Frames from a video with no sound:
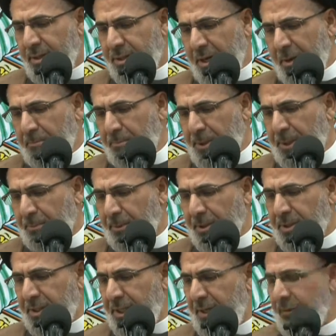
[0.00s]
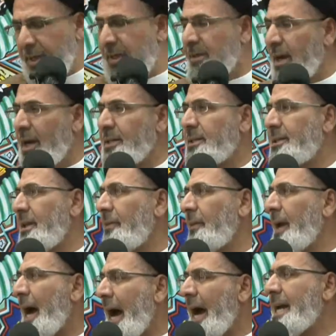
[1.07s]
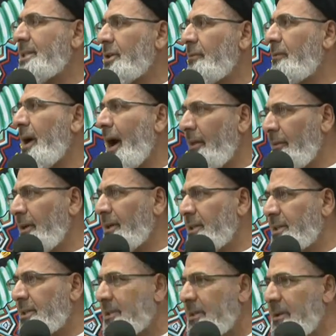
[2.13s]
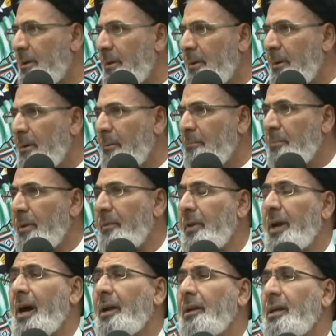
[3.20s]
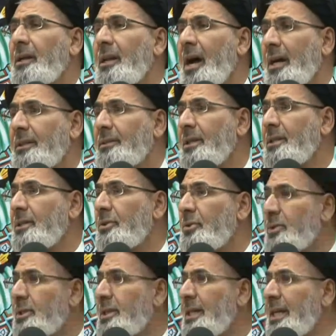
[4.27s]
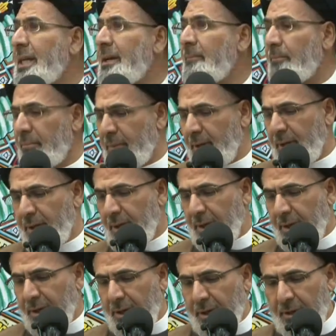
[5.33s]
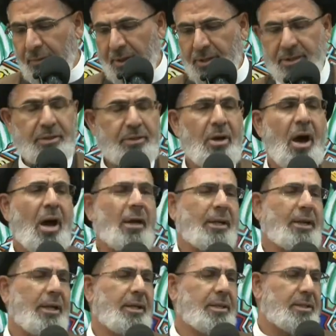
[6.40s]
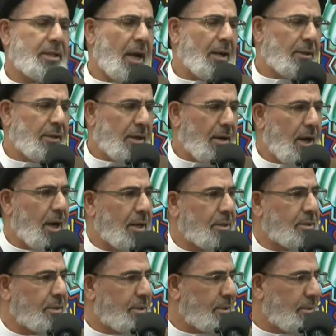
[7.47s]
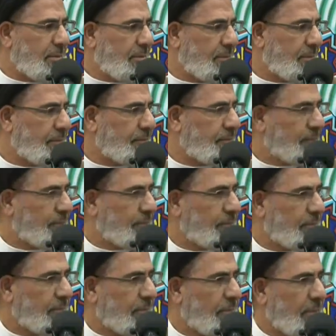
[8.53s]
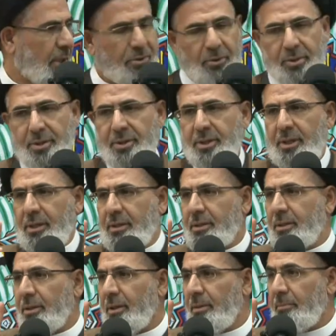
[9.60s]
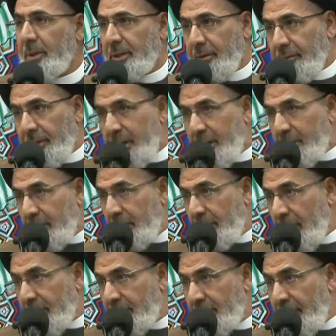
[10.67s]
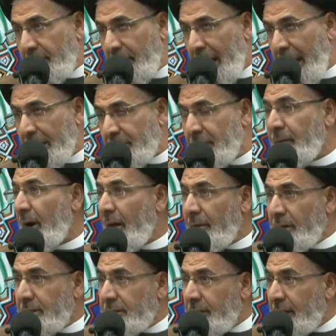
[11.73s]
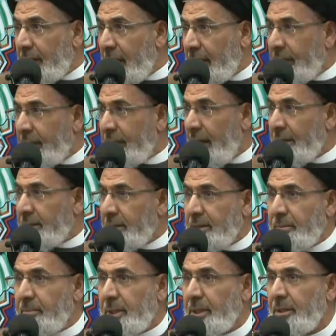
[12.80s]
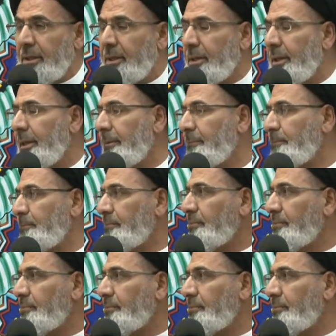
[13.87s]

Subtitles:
some people see the dust in the eyes of others, but they are reluctant to see the stalk inside their eyes. They don't see it. But if there is a dust in the eyes of others, they recognize it immediately.